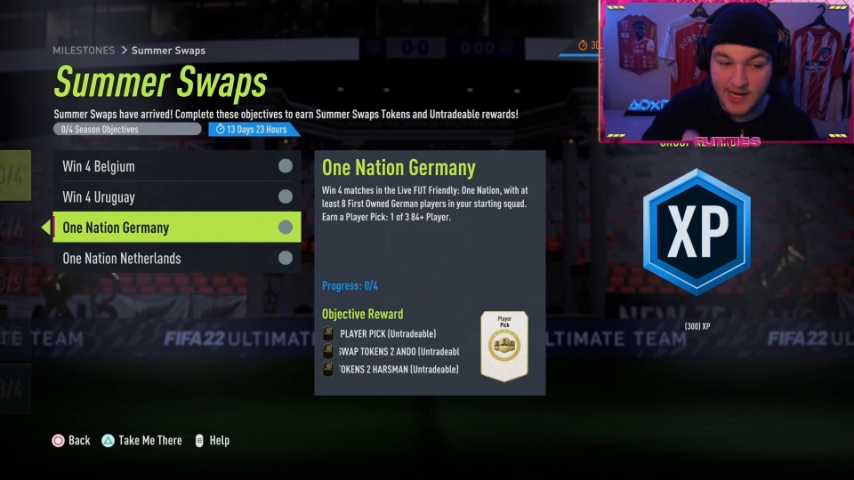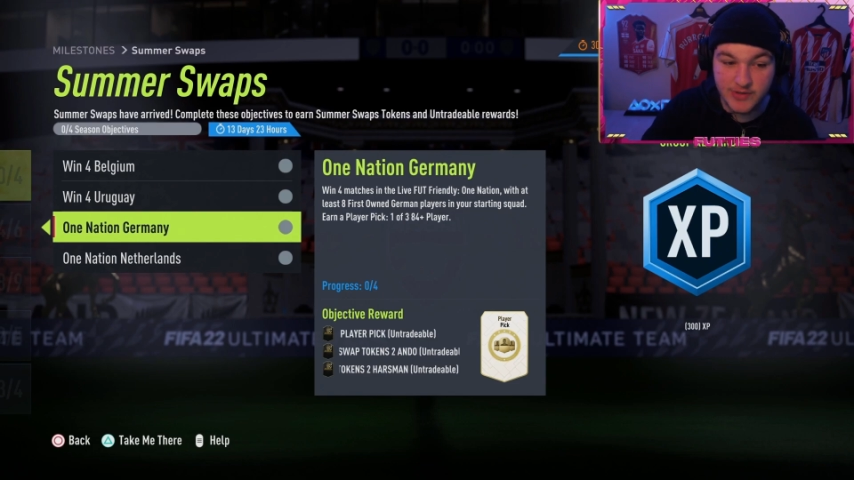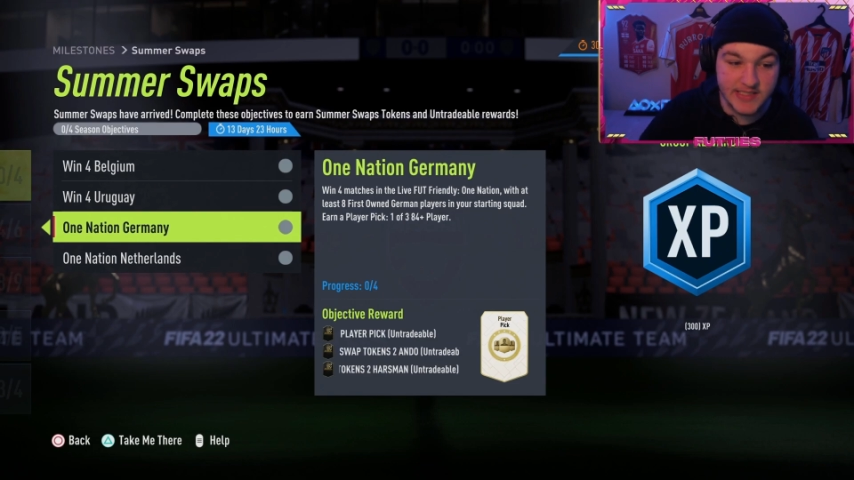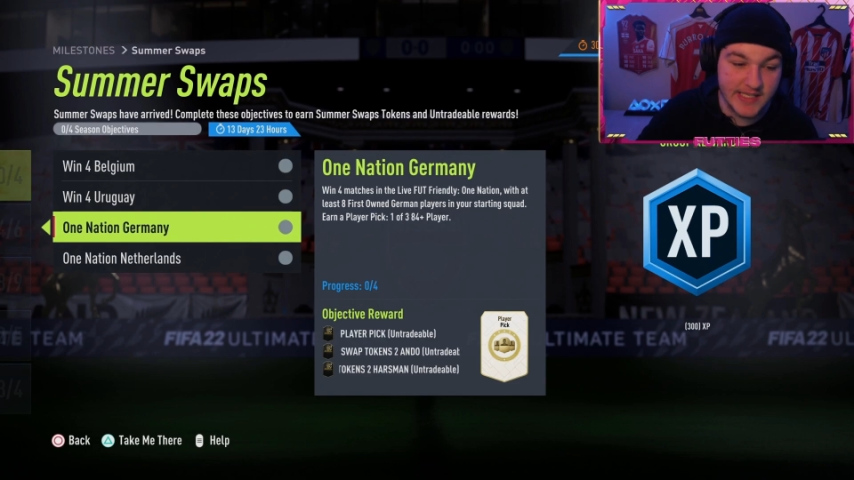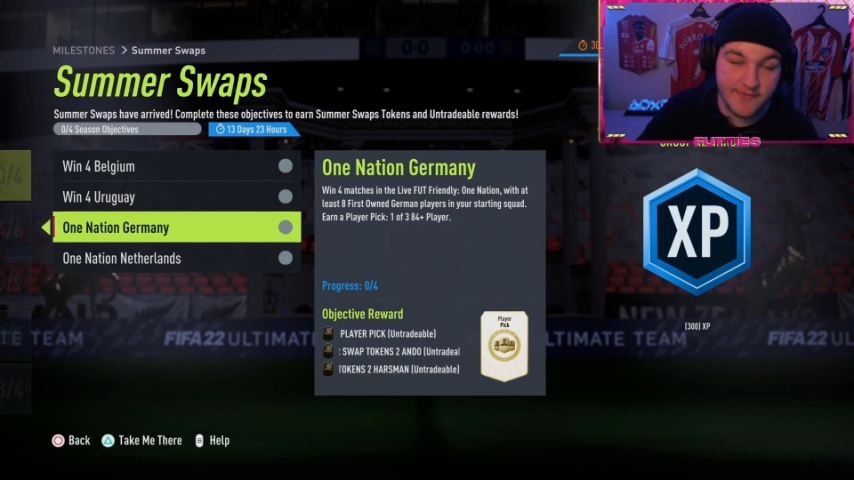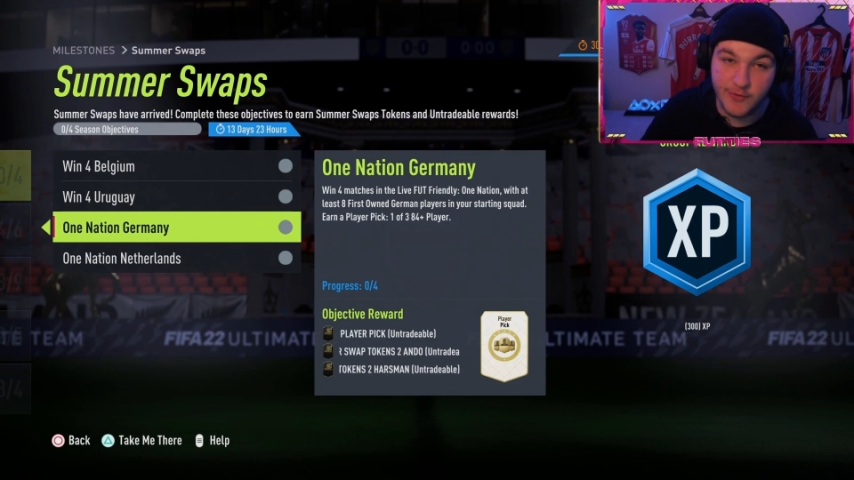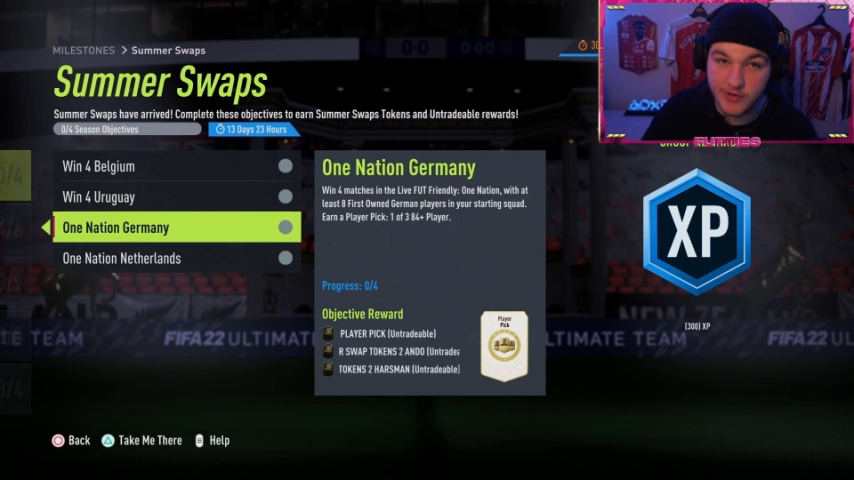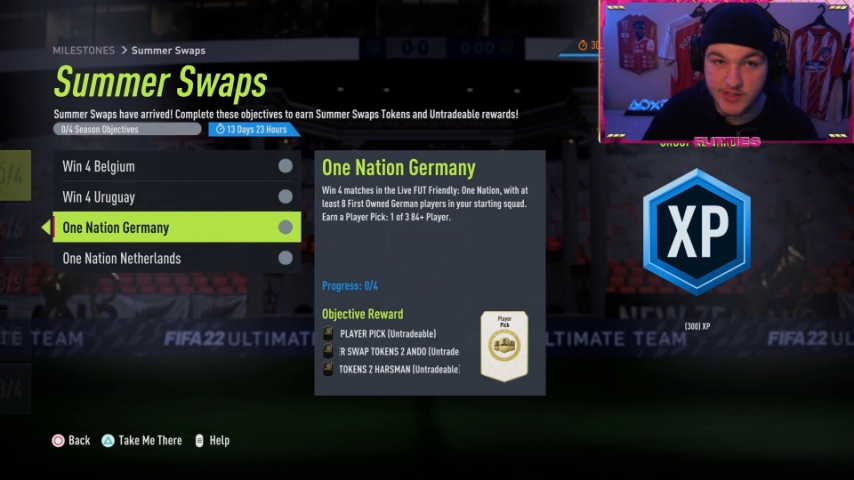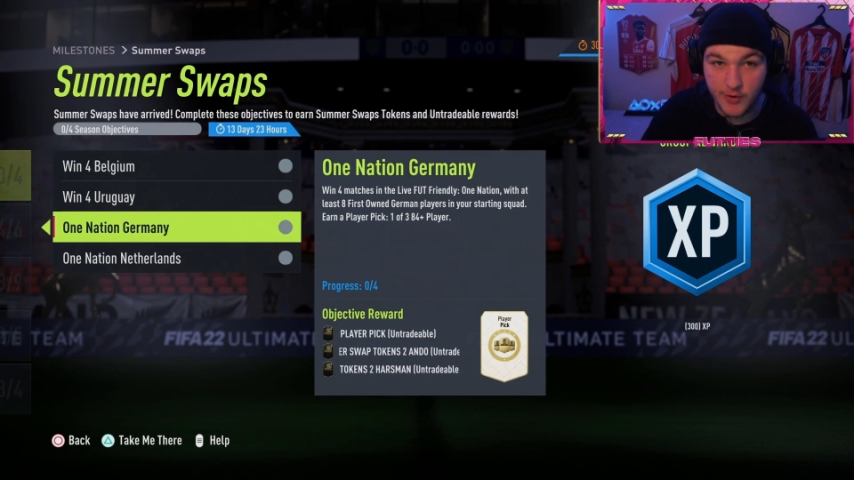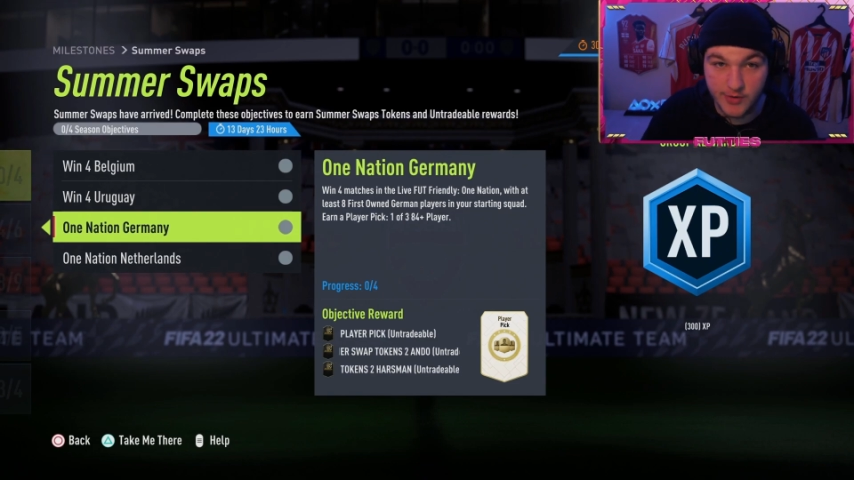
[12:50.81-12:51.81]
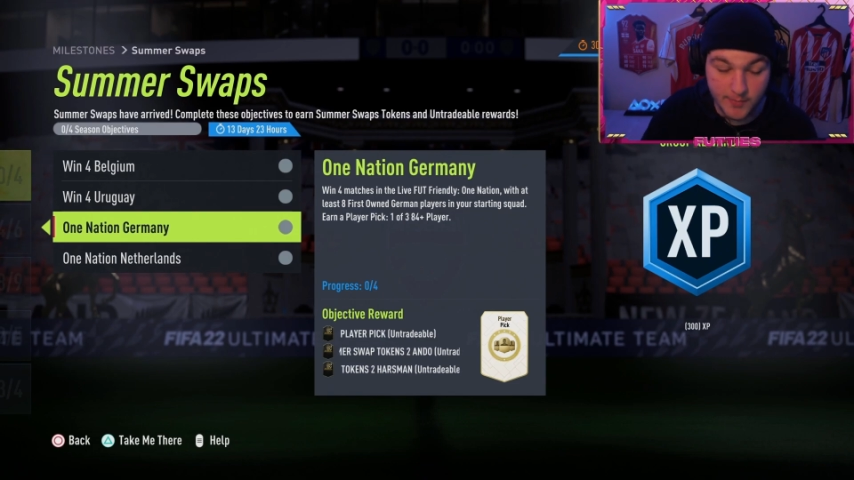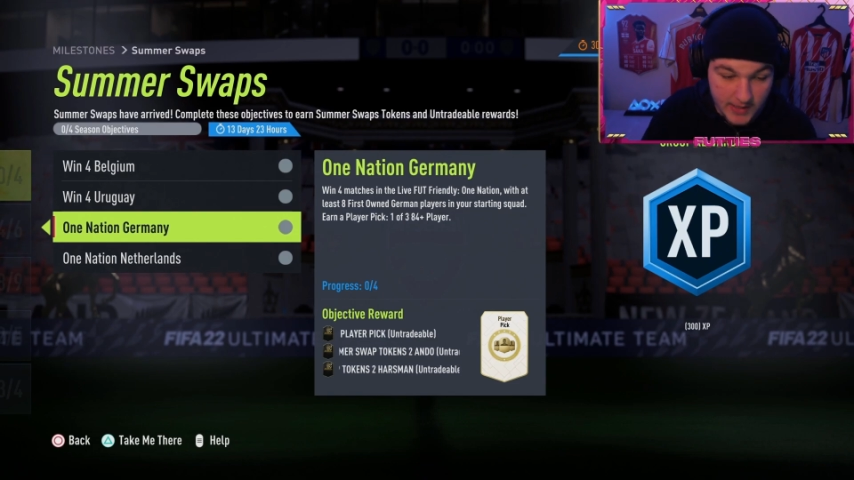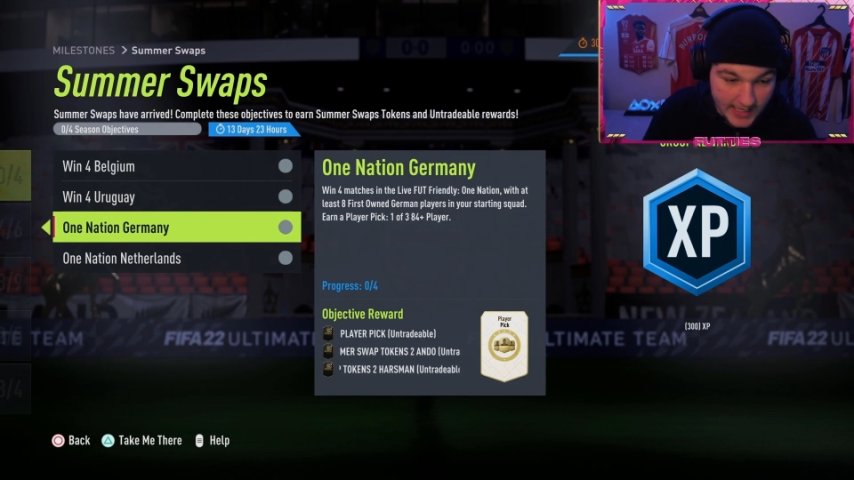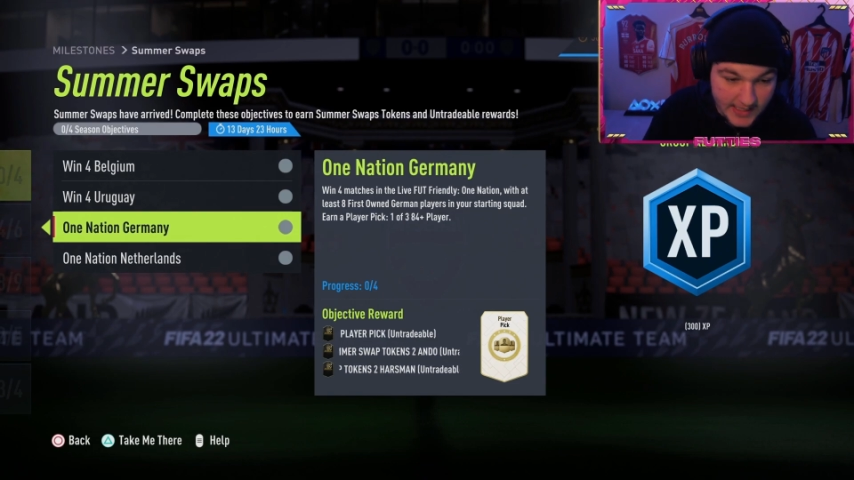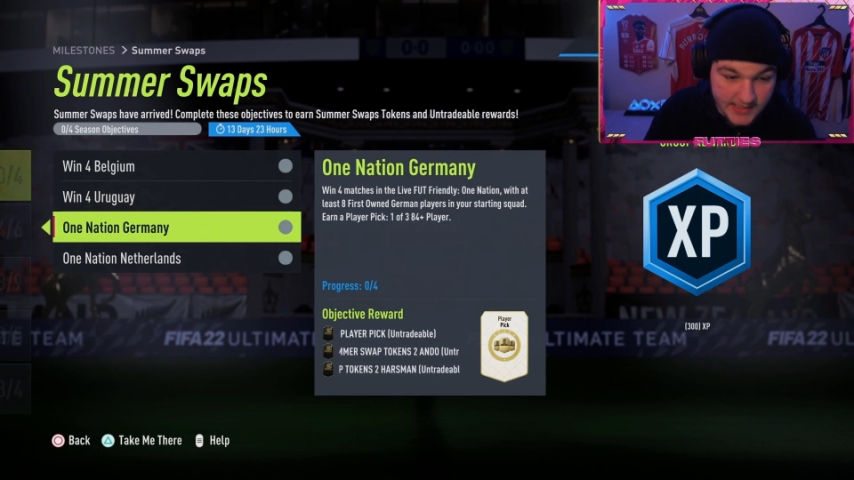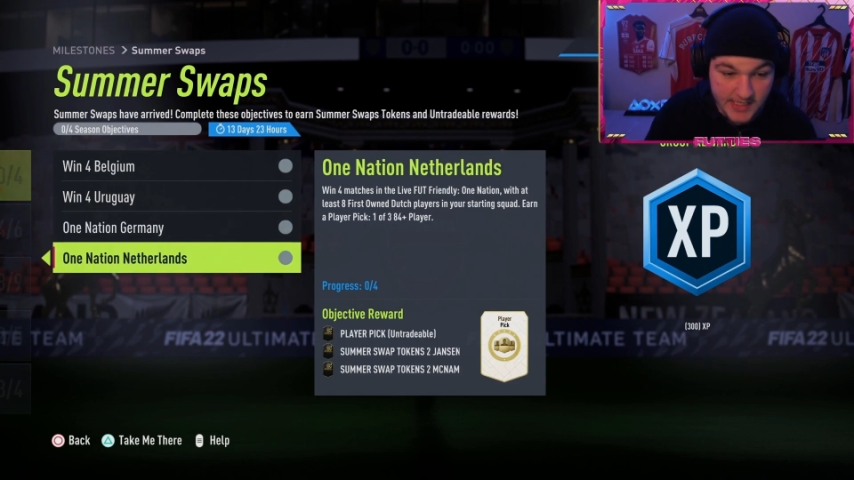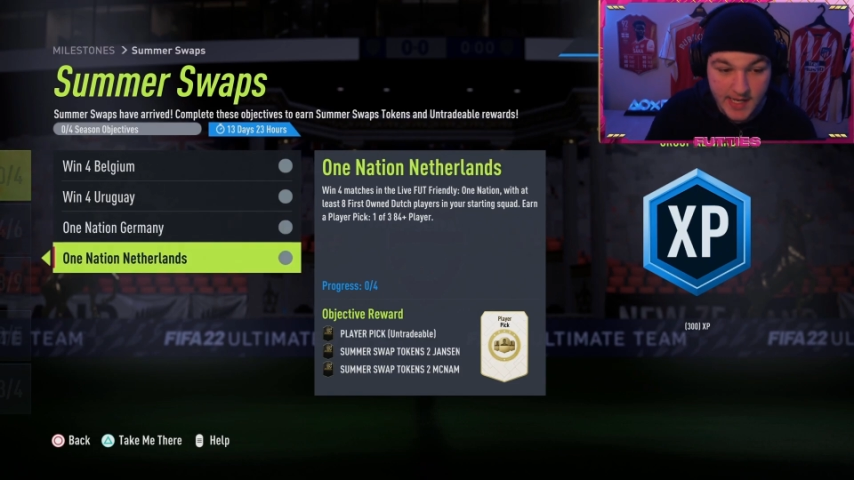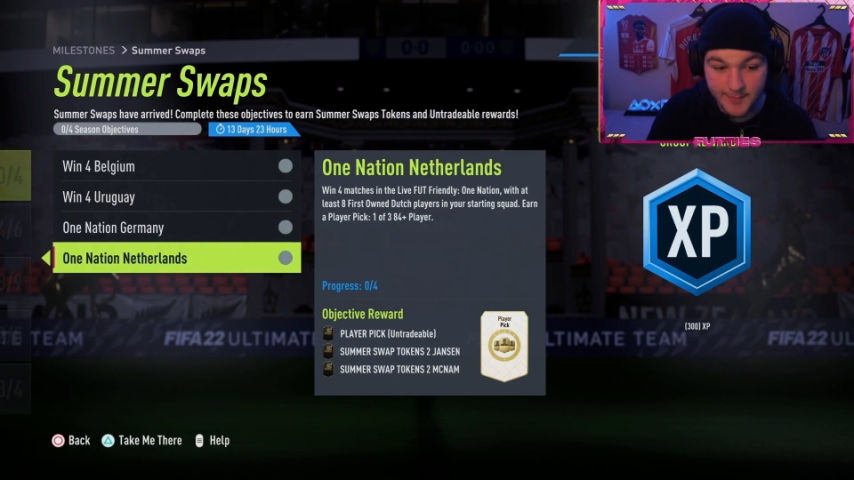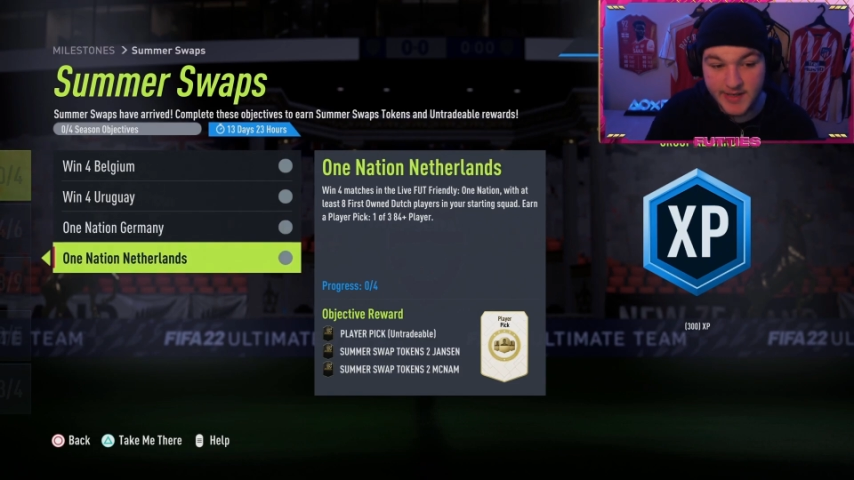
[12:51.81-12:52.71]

how to get first owner players,